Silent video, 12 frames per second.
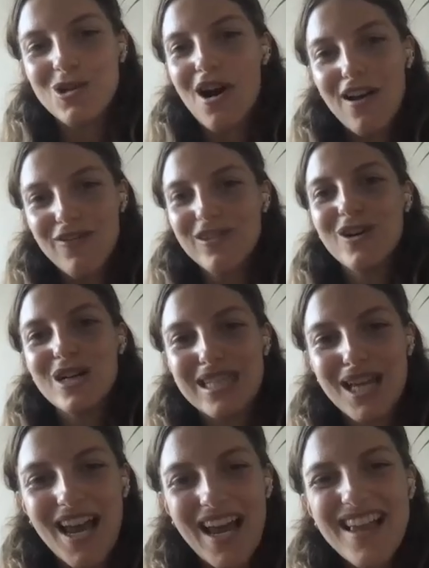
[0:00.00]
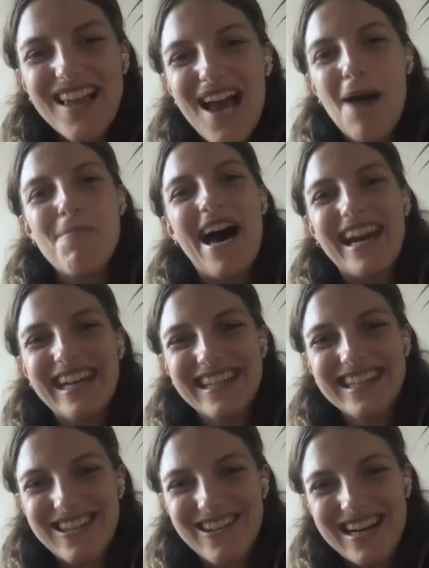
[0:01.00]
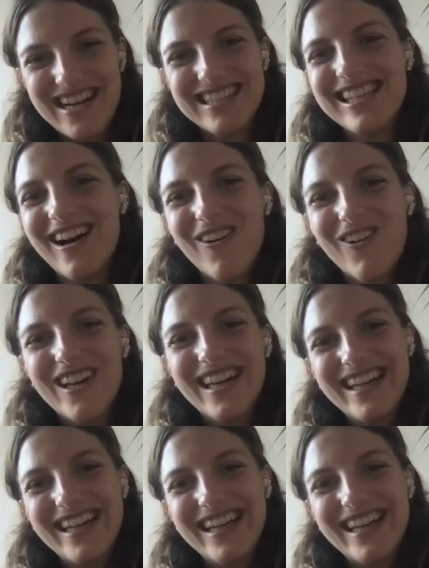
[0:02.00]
draw, even though it's a bad industry in itself.